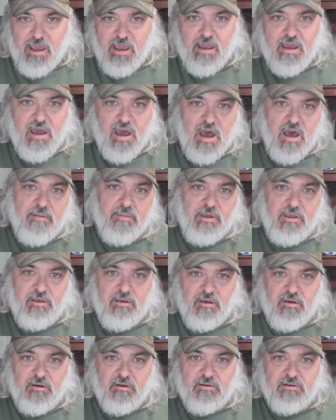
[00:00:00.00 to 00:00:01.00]
common
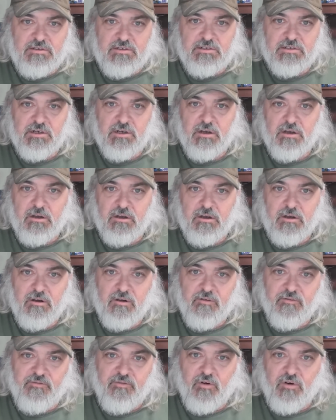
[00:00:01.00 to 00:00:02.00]
use
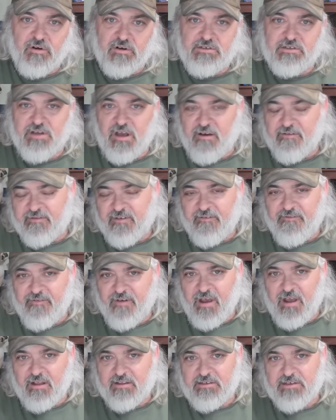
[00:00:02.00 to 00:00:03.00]
for self
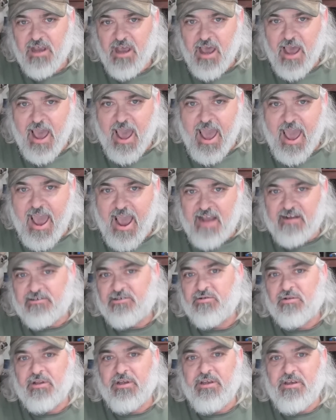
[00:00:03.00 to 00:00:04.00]
defense
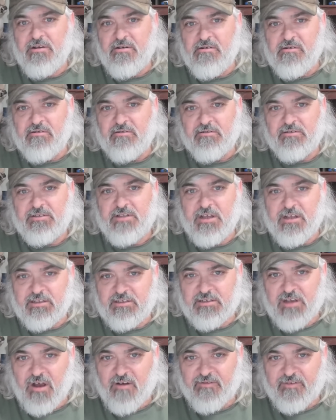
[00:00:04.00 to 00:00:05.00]
actually used in
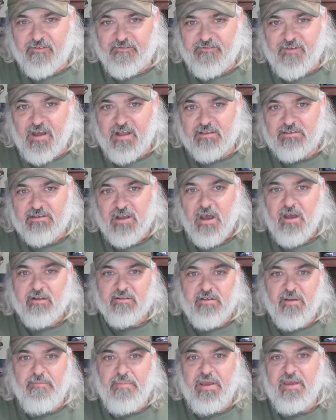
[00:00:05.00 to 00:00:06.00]
self defense
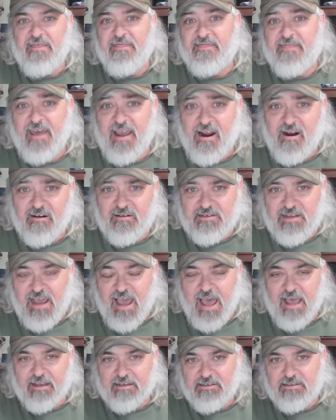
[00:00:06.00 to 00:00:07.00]
to be their
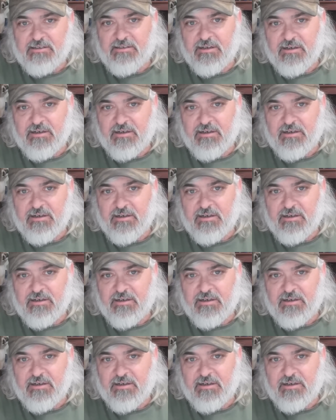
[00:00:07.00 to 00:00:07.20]
test